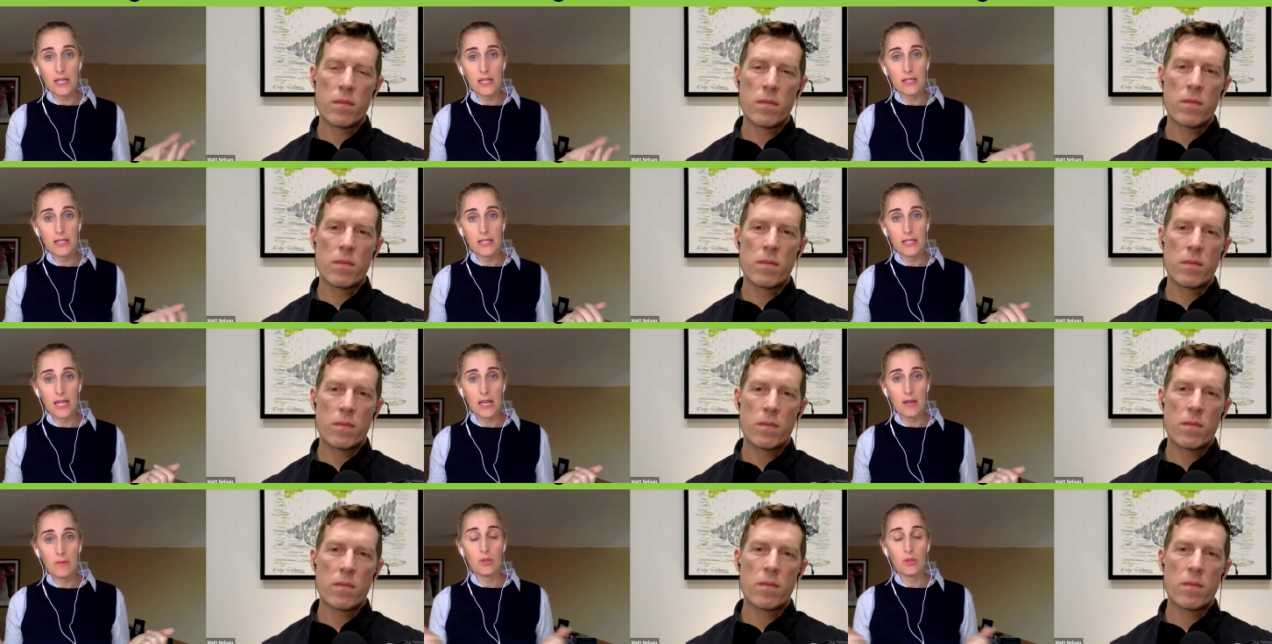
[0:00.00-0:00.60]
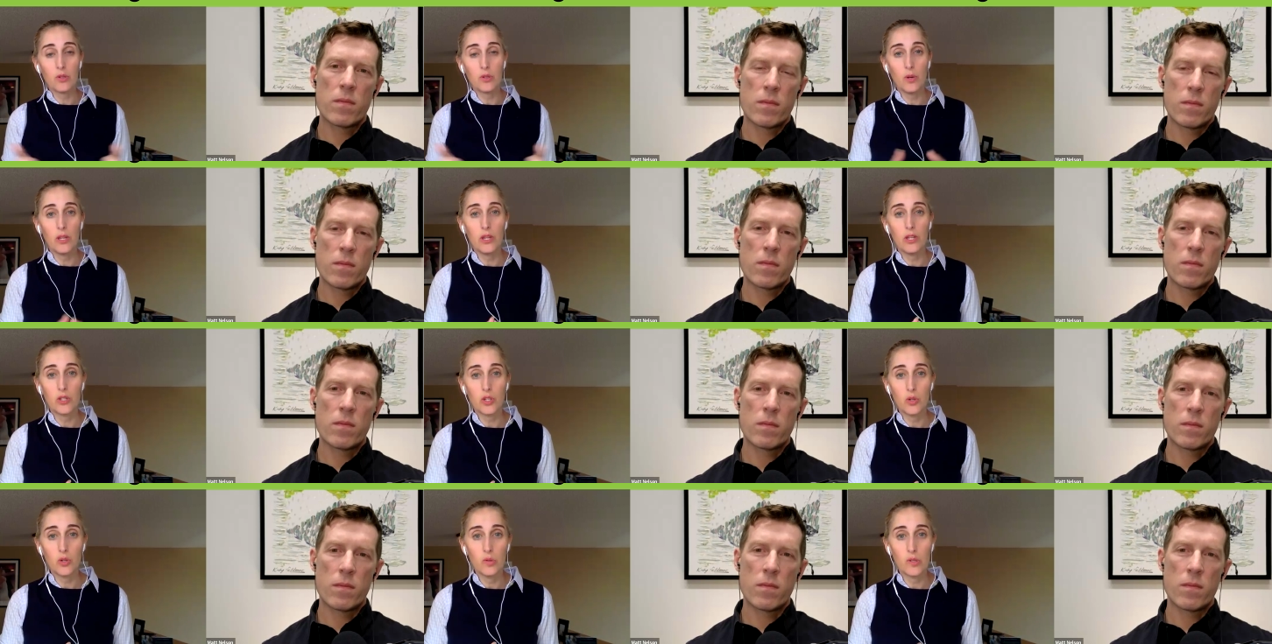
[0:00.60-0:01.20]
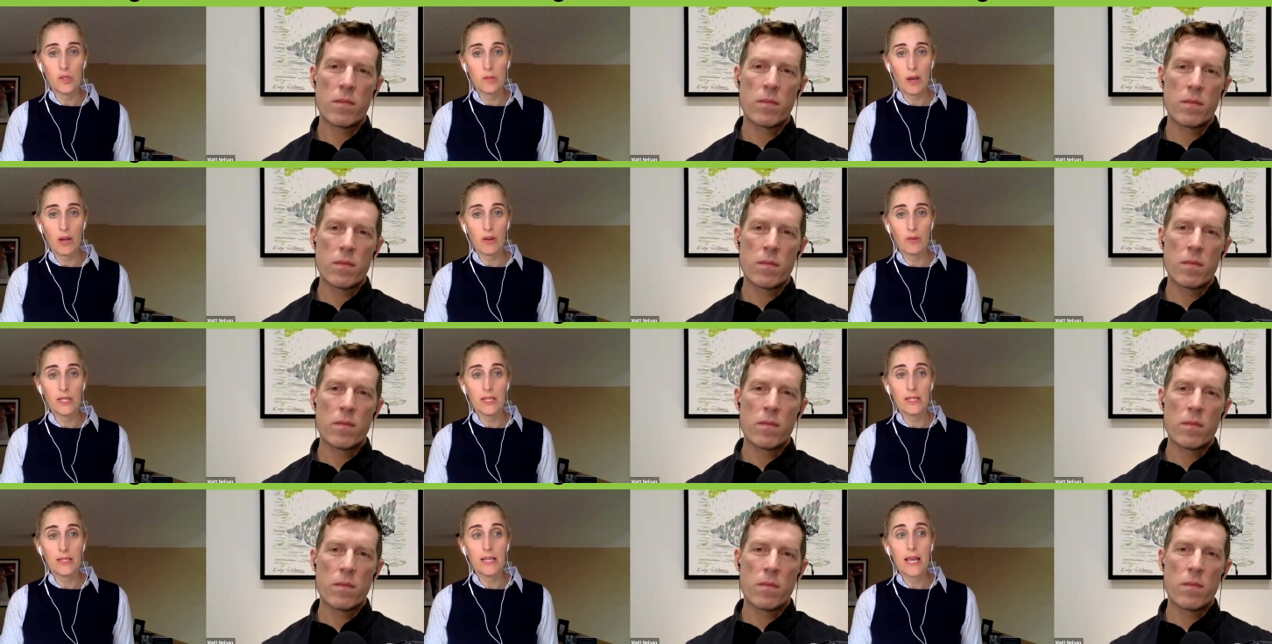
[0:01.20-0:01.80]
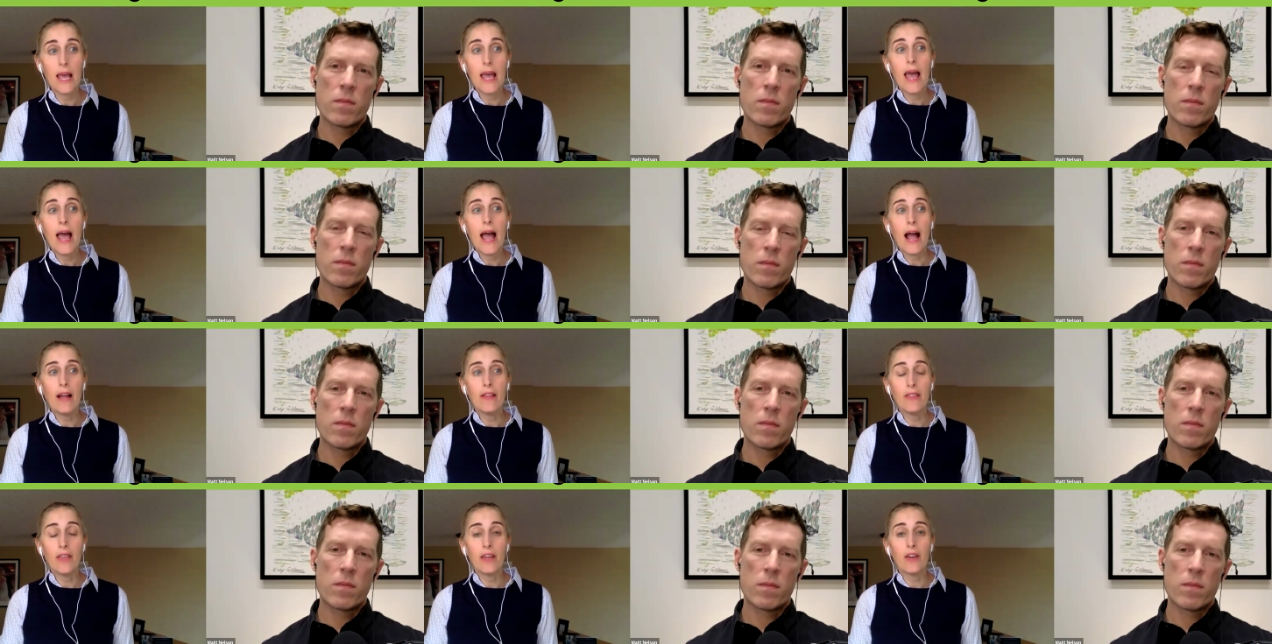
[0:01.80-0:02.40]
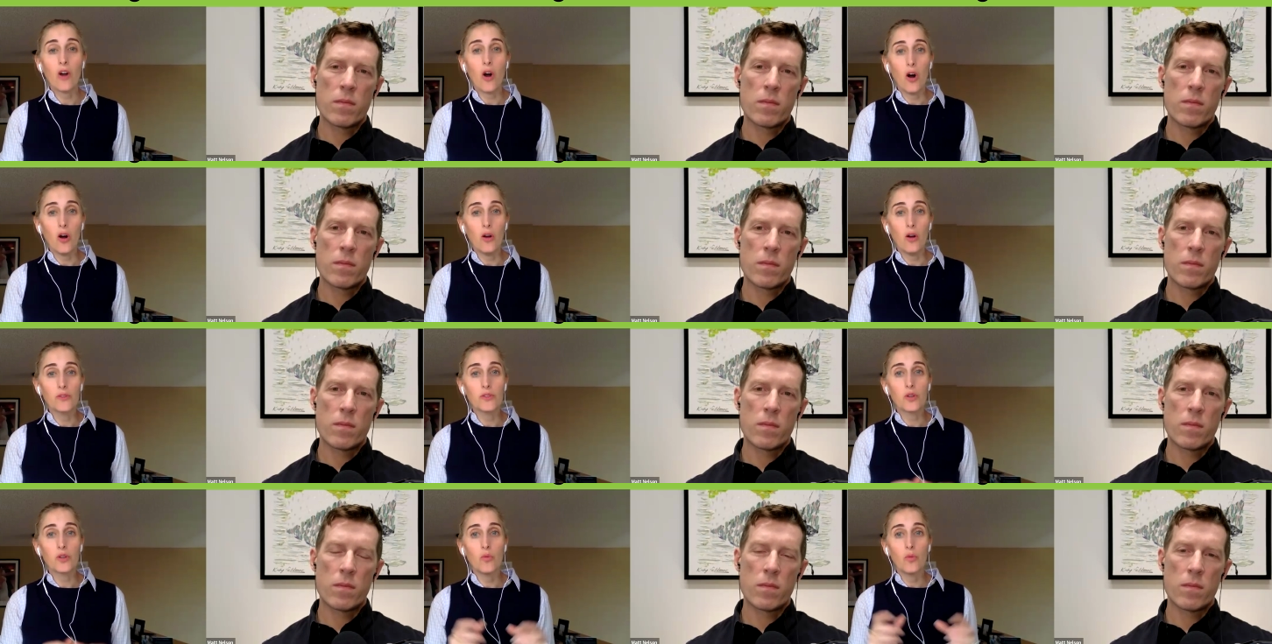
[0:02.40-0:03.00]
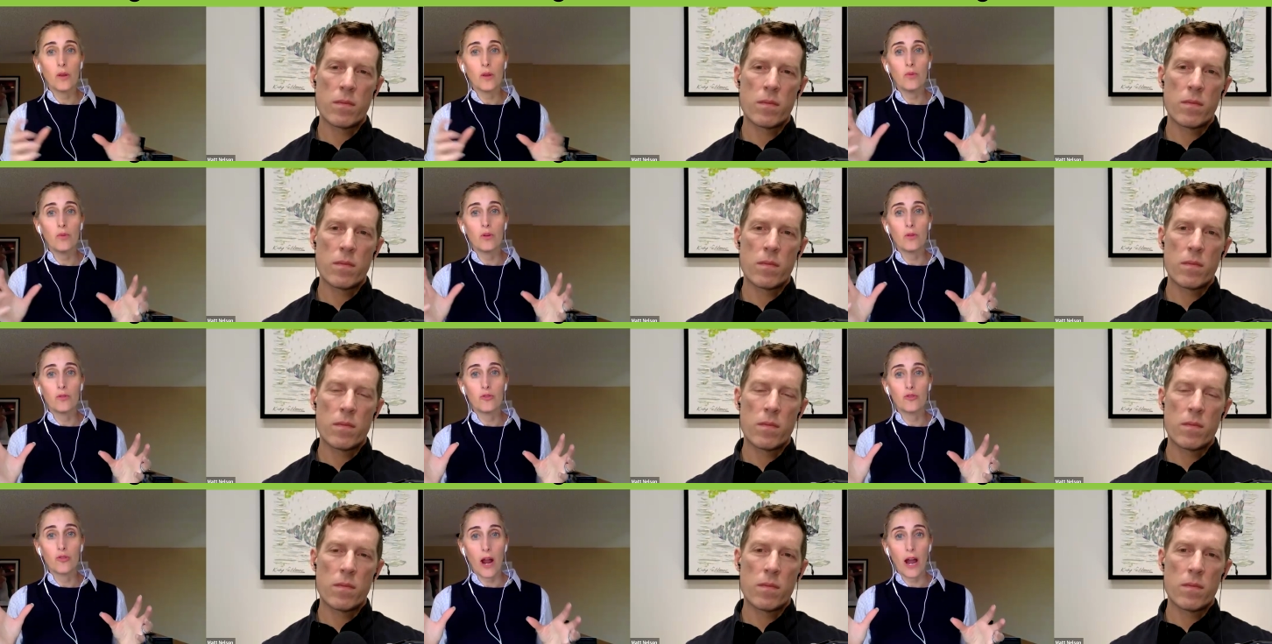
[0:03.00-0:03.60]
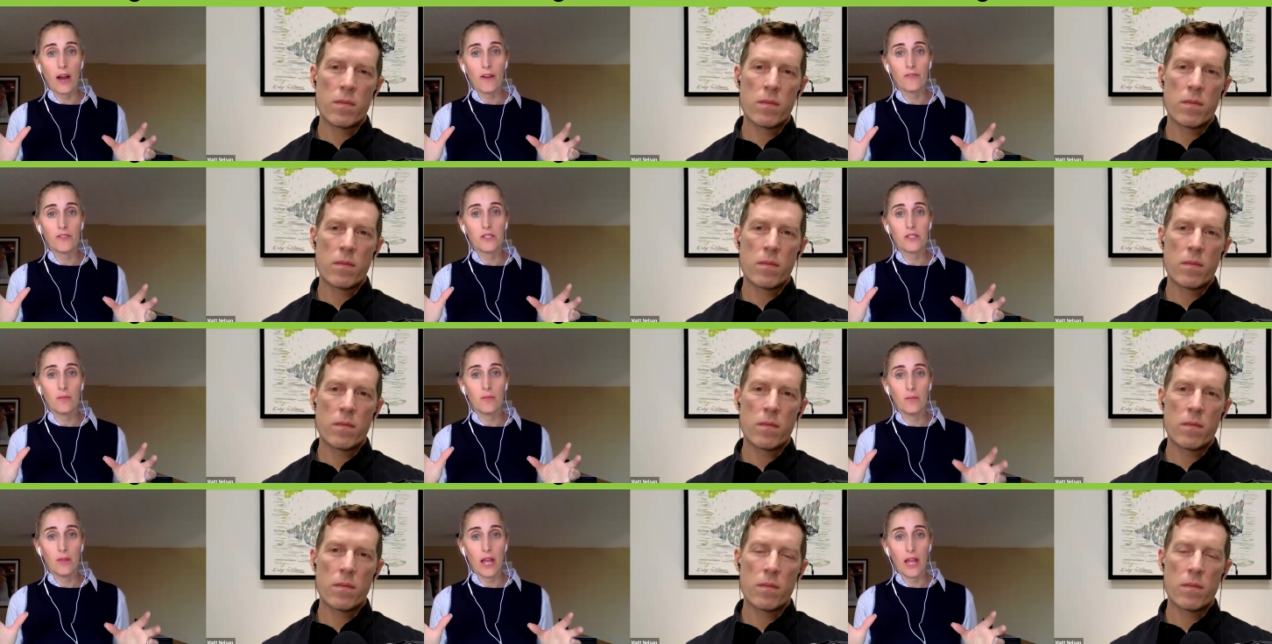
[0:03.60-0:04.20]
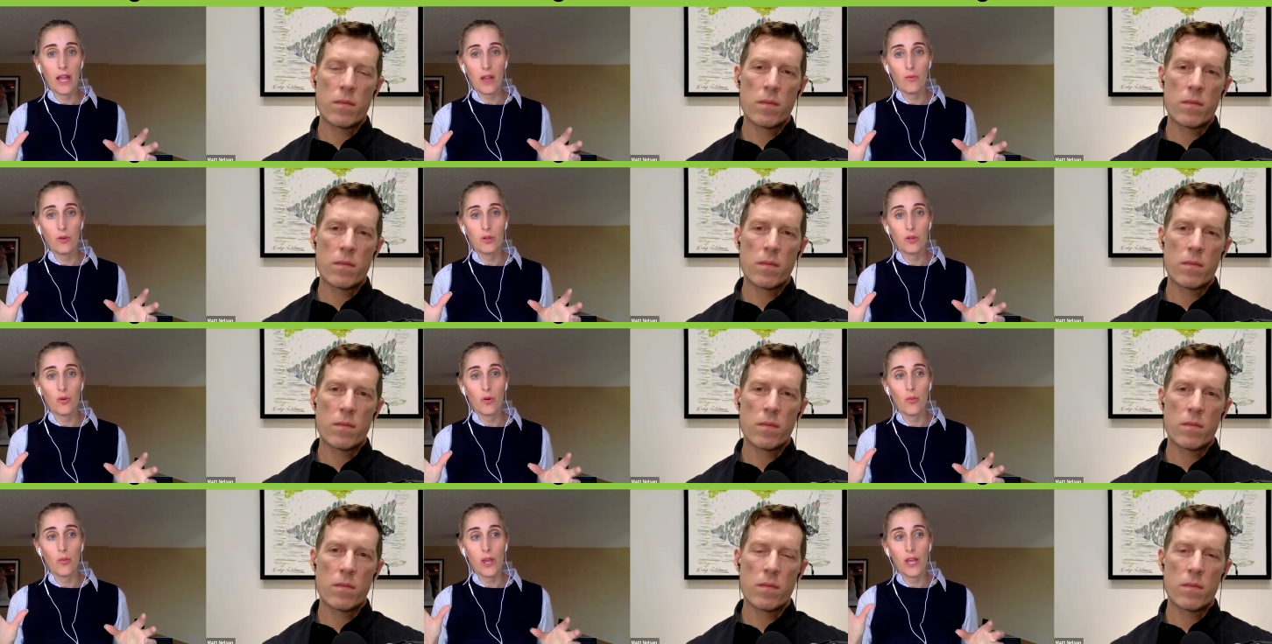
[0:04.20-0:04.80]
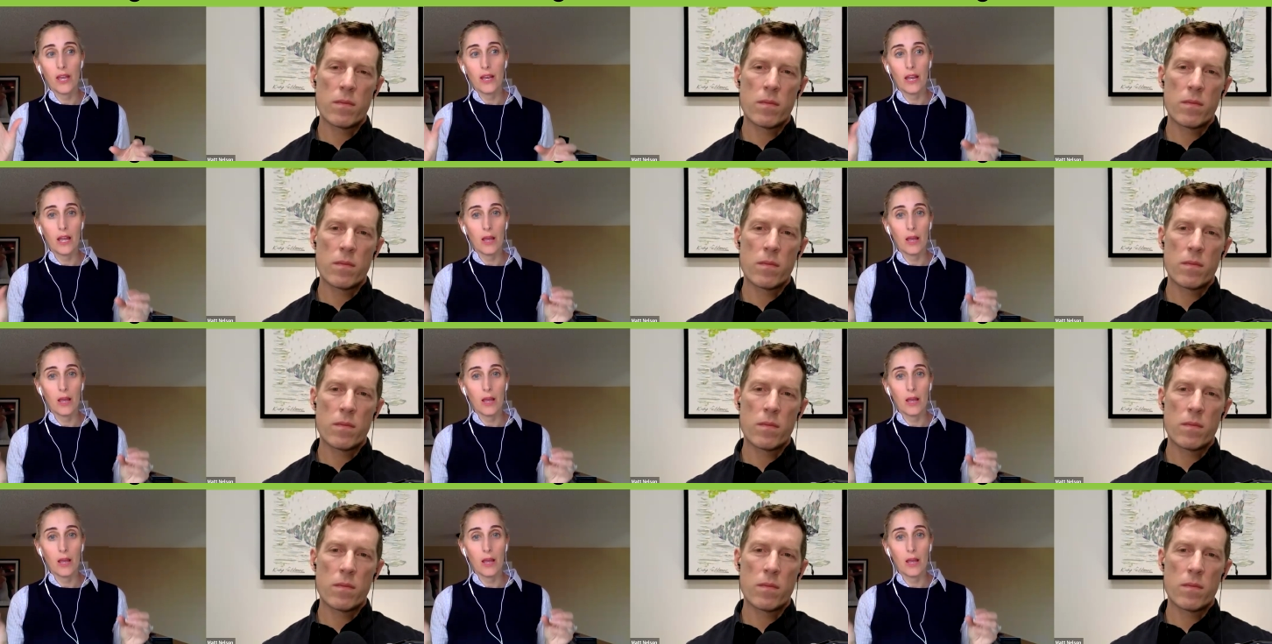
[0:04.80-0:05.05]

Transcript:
Speaker 1: the estate between the two spouses. And then also, we would draft some language where we can